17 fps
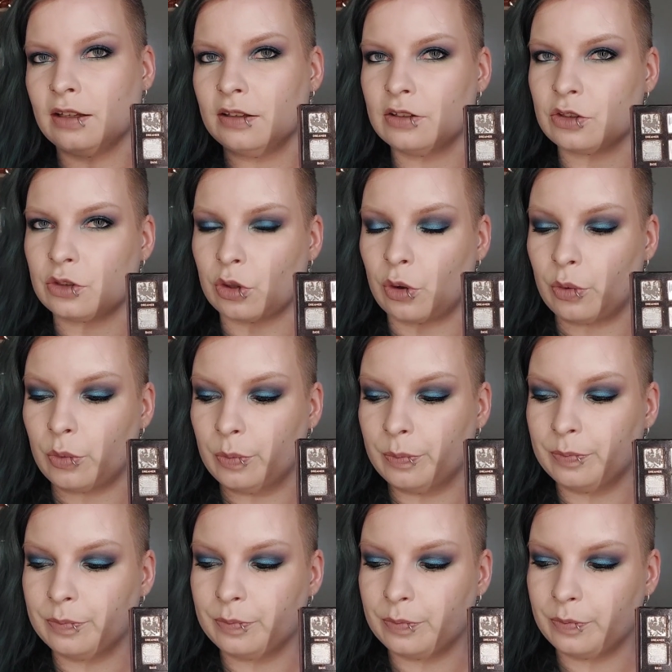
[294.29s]
so
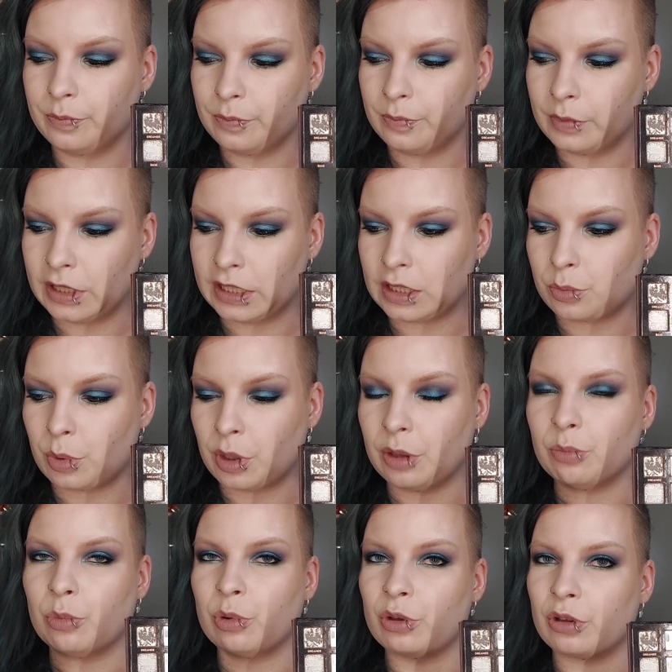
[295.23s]
it's been
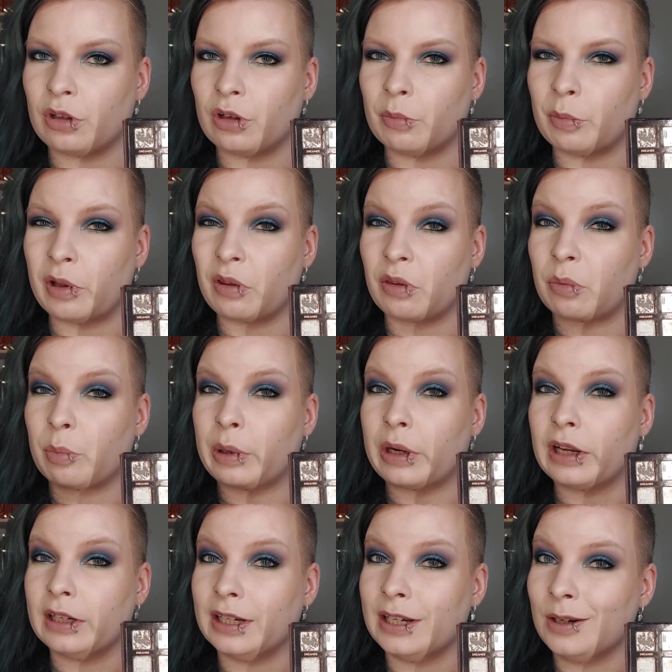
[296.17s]
more than a month, but
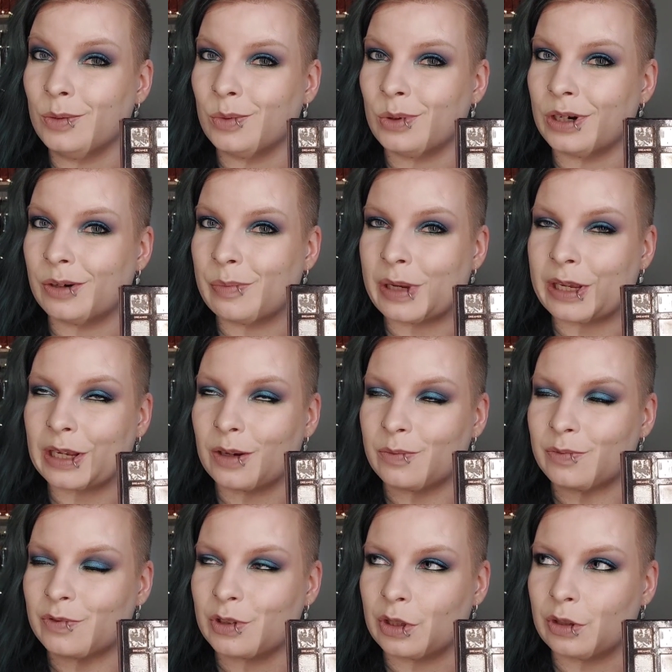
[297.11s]
I didn't wear
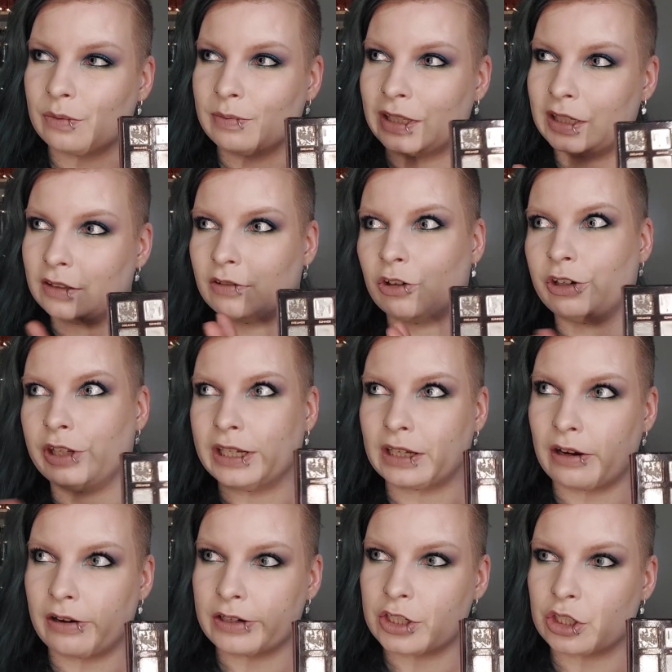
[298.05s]
makeup for that, like
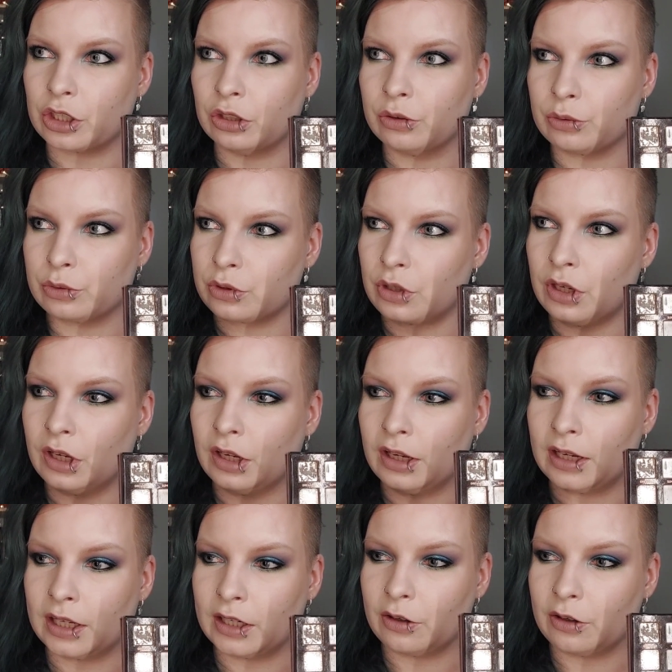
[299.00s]
eyeshadows at